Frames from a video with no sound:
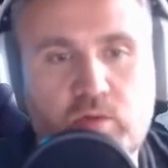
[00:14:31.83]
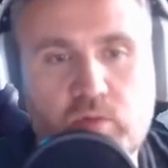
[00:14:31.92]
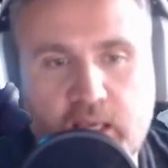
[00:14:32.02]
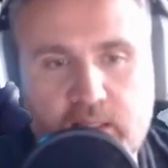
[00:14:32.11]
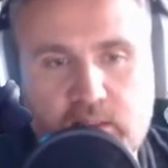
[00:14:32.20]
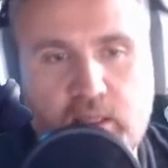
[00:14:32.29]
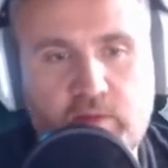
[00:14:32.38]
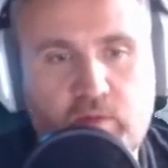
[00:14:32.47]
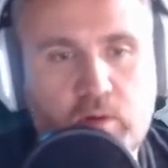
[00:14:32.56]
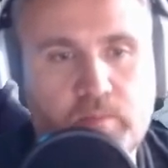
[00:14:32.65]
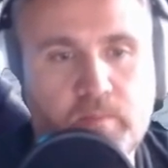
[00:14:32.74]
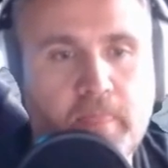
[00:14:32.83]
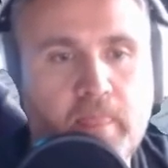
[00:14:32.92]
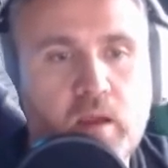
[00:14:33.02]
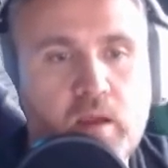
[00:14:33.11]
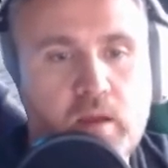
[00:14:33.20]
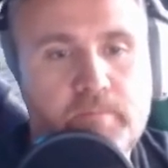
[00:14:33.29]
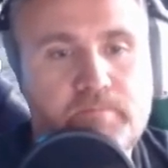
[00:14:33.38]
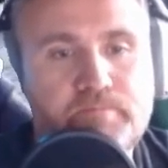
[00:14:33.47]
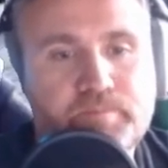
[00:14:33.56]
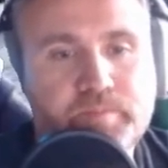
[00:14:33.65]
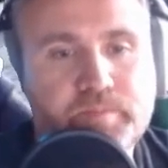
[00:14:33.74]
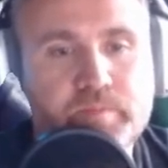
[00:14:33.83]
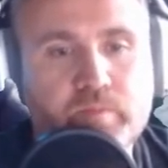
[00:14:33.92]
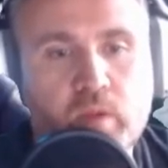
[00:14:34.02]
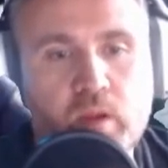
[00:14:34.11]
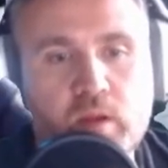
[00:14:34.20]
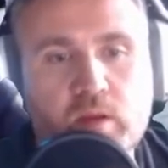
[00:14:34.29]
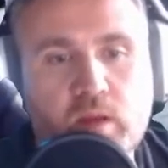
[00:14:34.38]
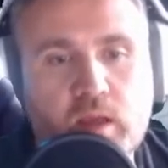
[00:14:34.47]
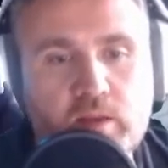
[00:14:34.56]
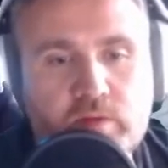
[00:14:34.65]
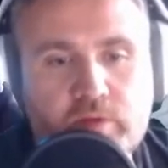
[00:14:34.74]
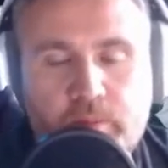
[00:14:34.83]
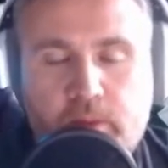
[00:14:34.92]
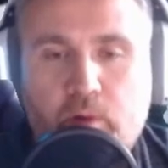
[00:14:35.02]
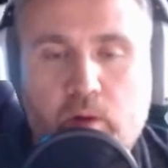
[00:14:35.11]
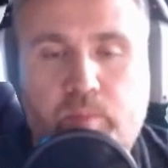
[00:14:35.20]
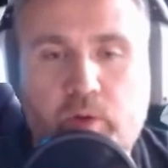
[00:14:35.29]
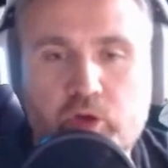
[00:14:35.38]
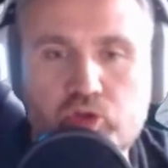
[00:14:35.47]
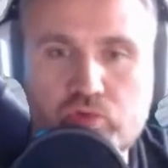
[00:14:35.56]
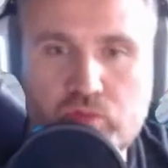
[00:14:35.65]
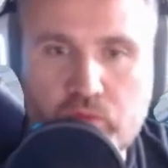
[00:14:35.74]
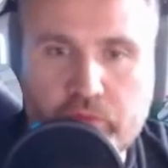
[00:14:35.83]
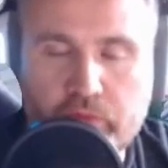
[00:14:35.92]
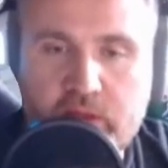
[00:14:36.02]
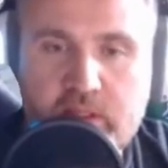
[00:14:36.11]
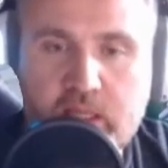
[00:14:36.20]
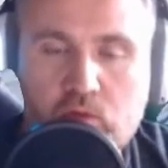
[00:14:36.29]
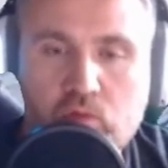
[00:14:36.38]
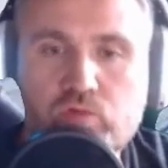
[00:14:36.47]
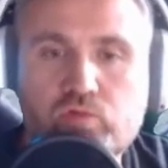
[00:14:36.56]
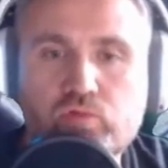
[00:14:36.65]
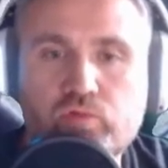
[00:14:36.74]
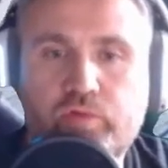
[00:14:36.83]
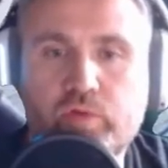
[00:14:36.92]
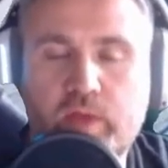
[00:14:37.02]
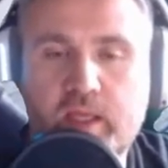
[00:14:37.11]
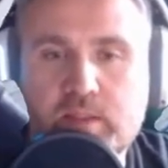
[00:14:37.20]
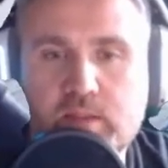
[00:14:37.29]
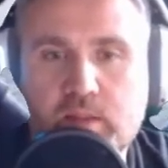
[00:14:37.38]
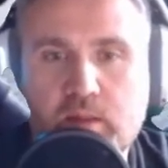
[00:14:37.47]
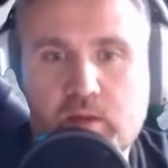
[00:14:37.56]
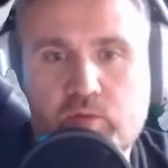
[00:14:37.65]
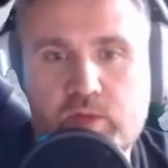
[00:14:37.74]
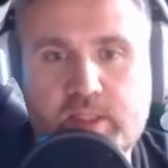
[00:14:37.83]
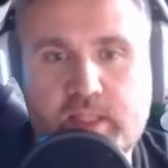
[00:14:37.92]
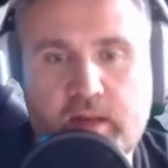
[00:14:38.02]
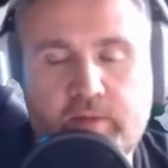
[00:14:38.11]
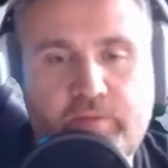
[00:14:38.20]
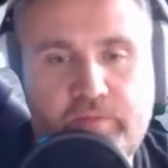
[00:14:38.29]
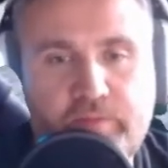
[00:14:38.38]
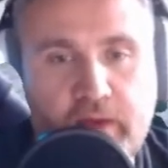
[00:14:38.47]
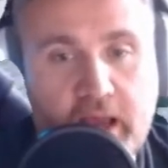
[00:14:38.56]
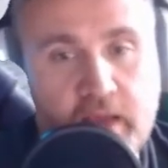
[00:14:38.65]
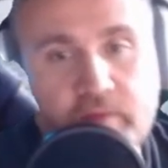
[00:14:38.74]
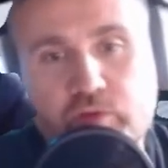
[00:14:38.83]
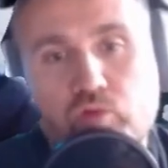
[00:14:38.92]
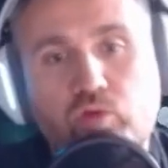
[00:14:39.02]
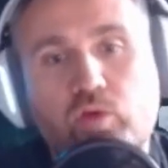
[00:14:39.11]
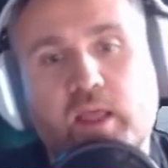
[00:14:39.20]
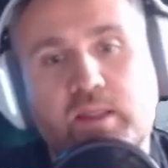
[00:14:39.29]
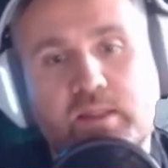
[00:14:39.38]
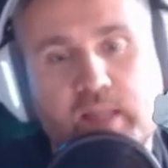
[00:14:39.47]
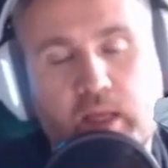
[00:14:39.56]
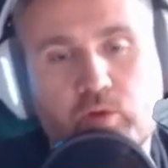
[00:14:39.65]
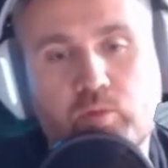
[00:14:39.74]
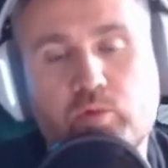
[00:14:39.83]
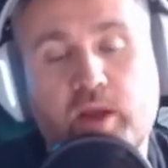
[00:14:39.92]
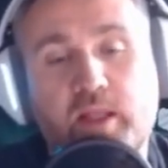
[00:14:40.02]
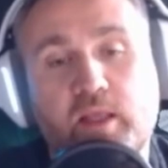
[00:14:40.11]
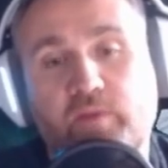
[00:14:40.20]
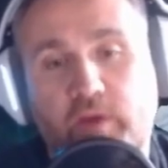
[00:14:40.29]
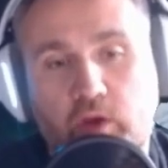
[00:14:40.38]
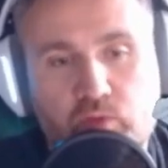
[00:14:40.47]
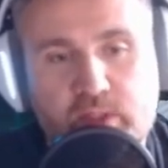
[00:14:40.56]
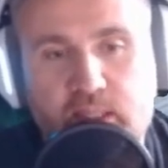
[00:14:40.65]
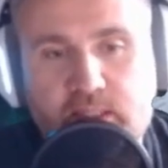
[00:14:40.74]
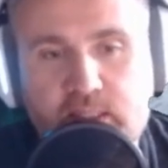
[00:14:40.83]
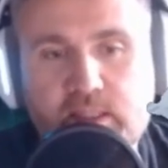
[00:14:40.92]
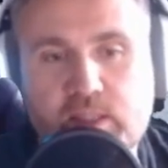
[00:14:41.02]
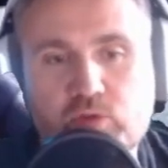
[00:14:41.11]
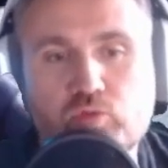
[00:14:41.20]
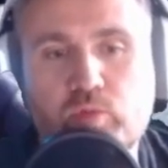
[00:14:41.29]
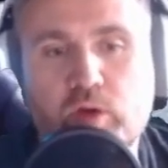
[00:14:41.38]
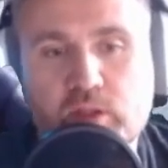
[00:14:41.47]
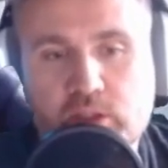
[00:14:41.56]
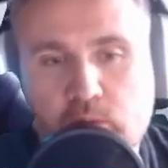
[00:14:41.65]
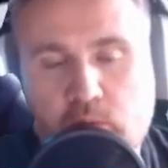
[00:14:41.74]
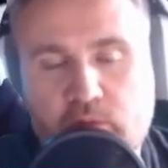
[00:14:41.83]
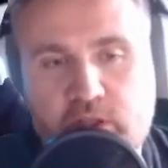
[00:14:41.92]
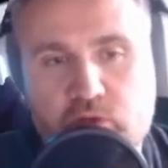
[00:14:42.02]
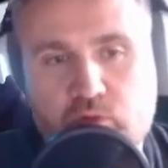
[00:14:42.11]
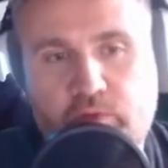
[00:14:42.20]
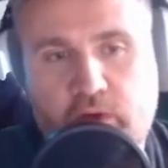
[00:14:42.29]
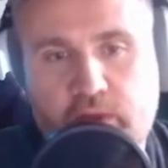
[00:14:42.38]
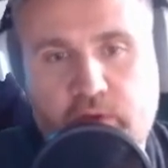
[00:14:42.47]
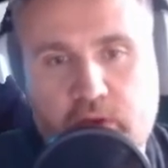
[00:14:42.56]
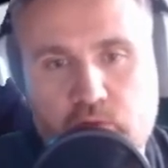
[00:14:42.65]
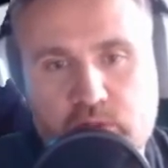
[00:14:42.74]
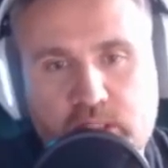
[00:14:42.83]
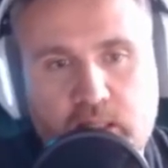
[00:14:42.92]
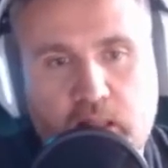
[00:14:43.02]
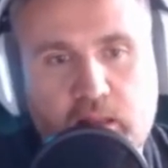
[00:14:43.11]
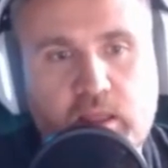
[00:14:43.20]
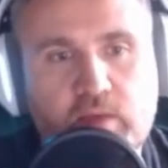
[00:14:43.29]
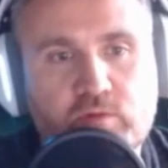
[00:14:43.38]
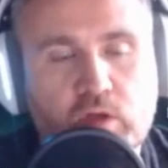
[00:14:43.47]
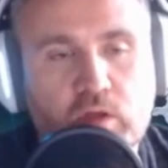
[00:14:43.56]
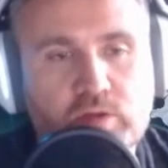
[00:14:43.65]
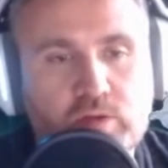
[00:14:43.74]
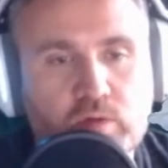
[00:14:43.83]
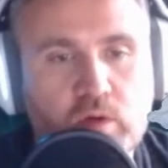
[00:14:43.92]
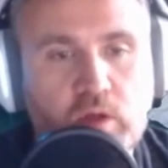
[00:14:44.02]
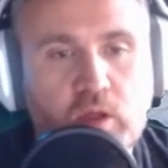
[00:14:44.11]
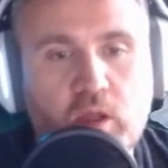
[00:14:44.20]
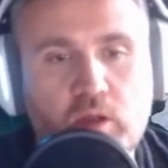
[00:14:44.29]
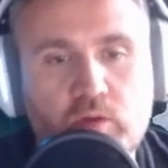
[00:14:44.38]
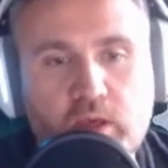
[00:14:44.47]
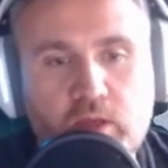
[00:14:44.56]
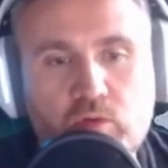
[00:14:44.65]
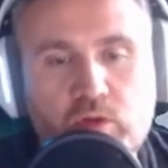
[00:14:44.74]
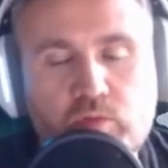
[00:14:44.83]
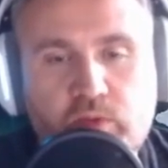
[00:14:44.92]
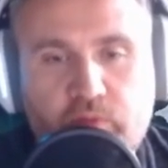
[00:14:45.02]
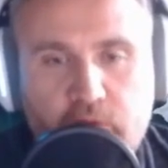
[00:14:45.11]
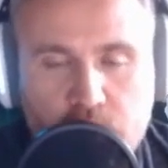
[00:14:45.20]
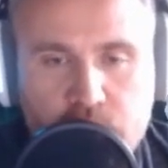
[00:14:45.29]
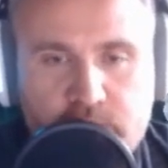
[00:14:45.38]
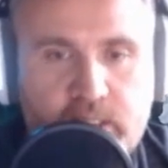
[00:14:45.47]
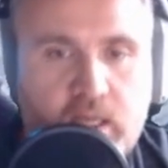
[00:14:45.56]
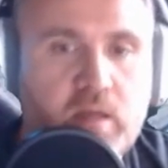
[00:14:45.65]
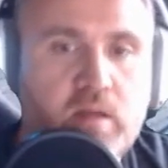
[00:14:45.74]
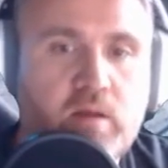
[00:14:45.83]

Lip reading: get ever. And some people push so these account to furnace crystal 5, so you can start upgrading fire crystal 6 and to burn some of these refined fire crystal that gives a lot. So you can do it with fire crystal